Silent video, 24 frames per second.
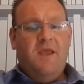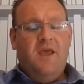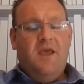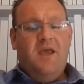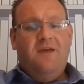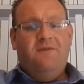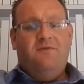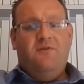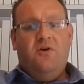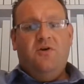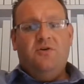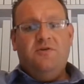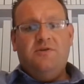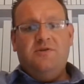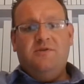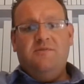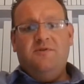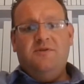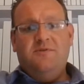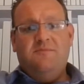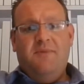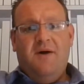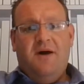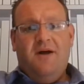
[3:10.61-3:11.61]
If
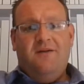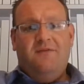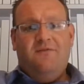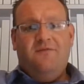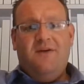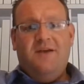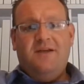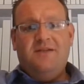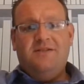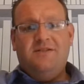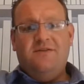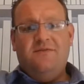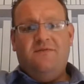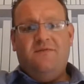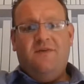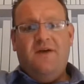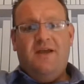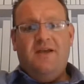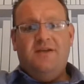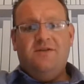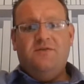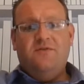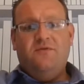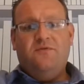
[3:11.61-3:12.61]
customers buy
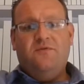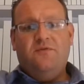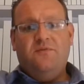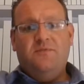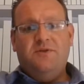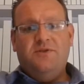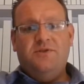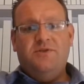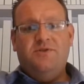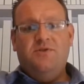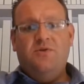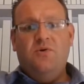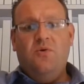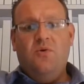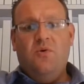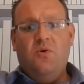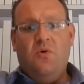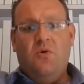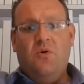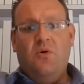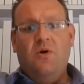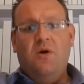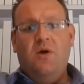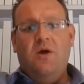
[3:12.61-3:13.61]
face-to-face or from a
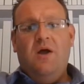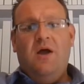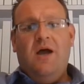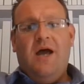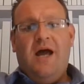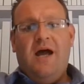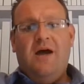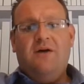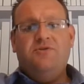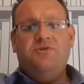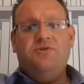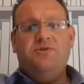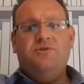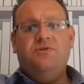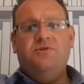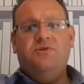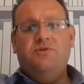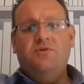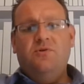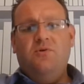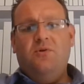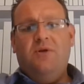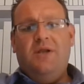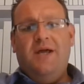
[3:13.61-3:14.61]
store, how's your
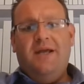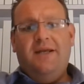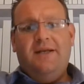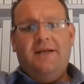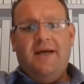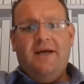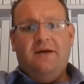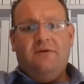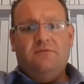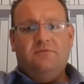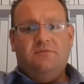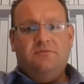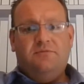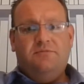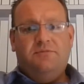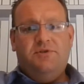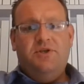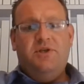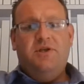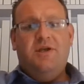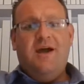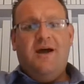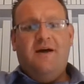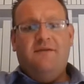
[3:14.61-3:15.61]
store laid out? Do
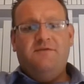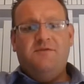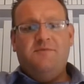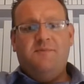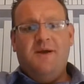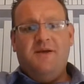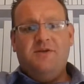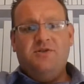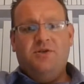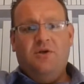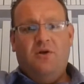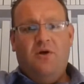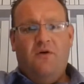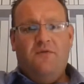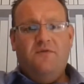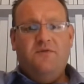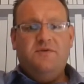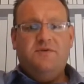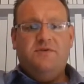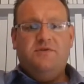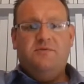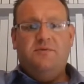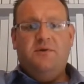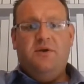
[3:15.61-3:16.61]
you have special
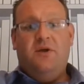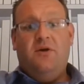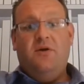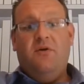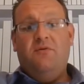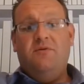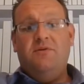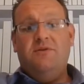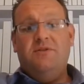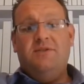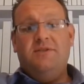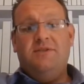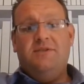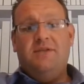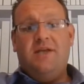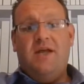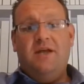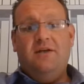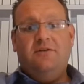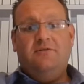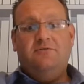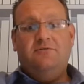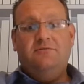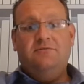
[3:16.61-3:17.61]
offers to encourage the
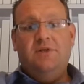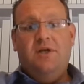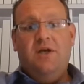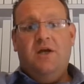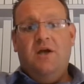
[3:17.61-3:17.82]
sale?